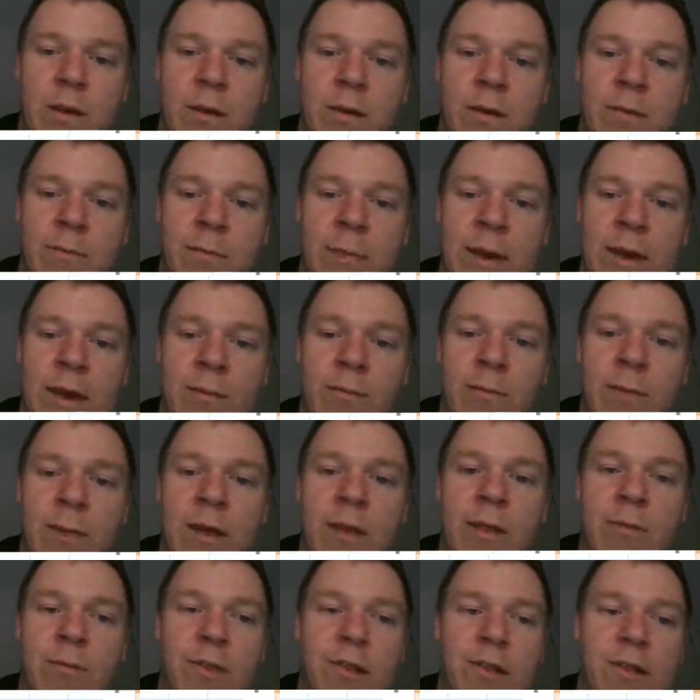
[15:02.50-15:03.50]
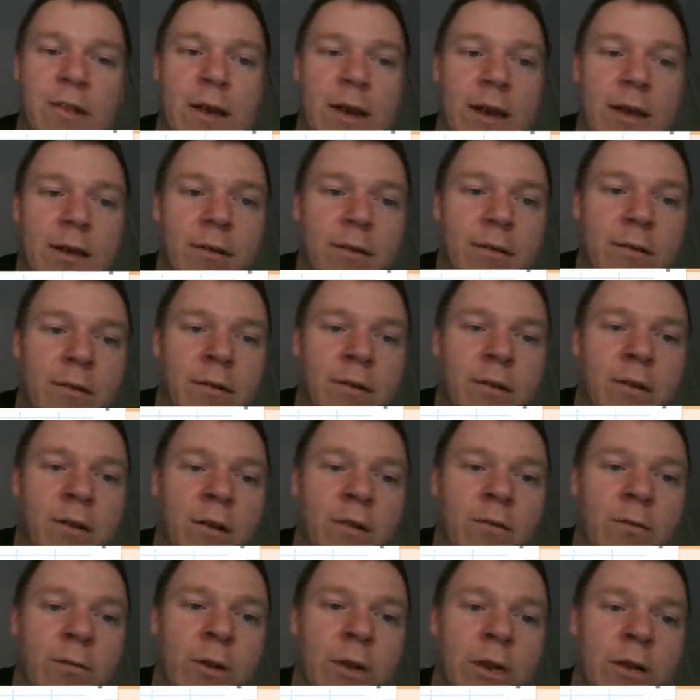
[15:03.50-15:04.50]
made another mistake. because
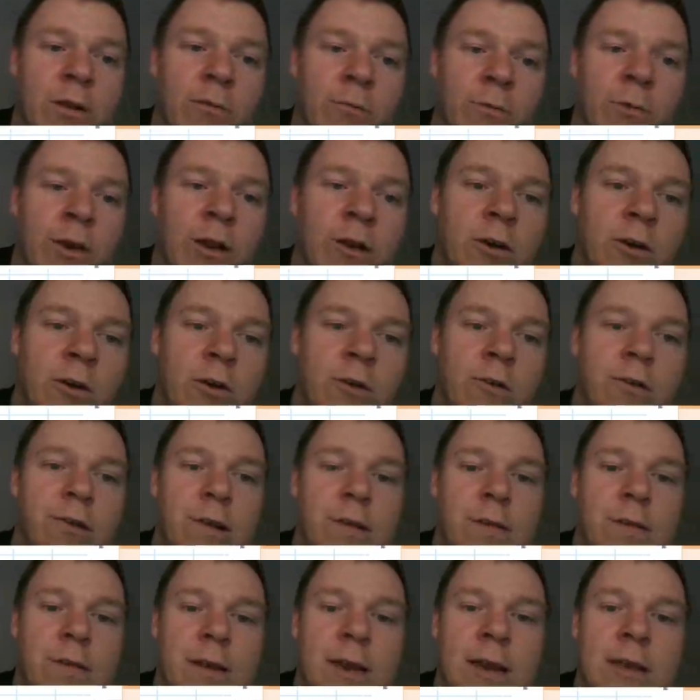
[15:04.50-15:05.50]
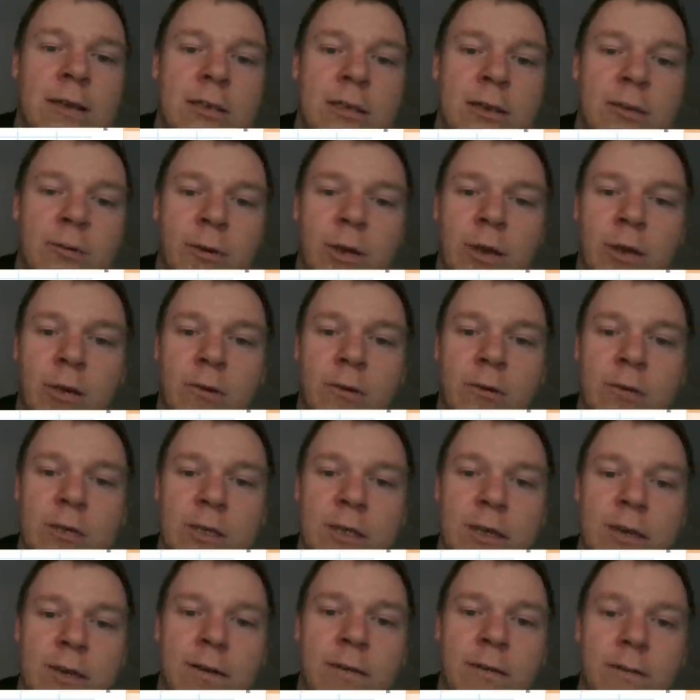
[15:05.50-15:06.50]
we're not using theta, we're
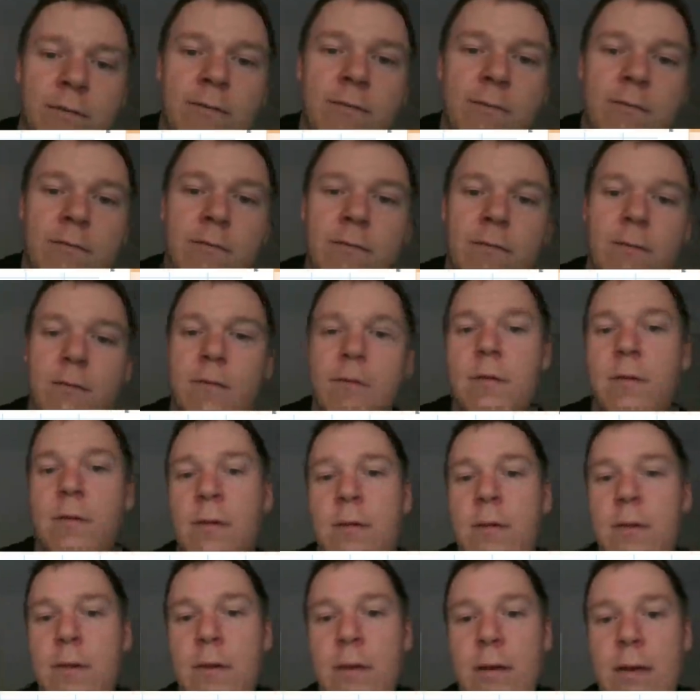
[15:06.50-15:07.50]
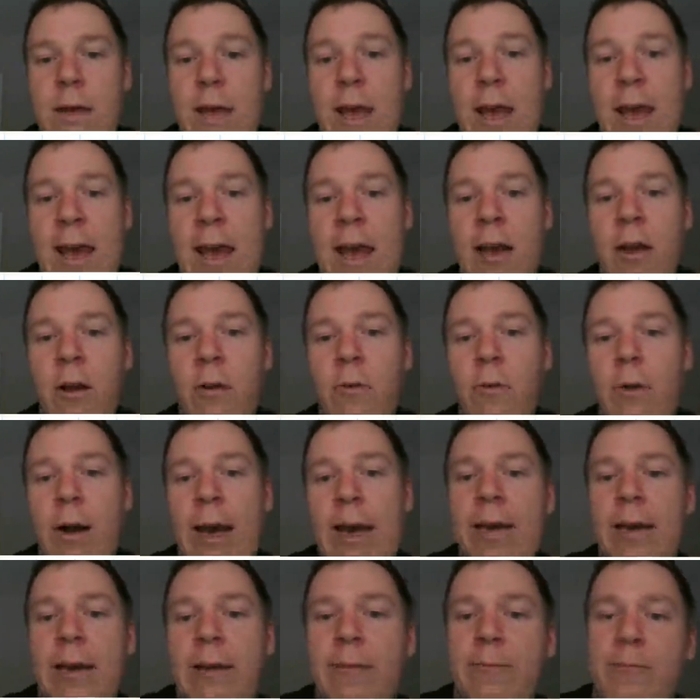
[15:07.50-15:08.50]
using angle A.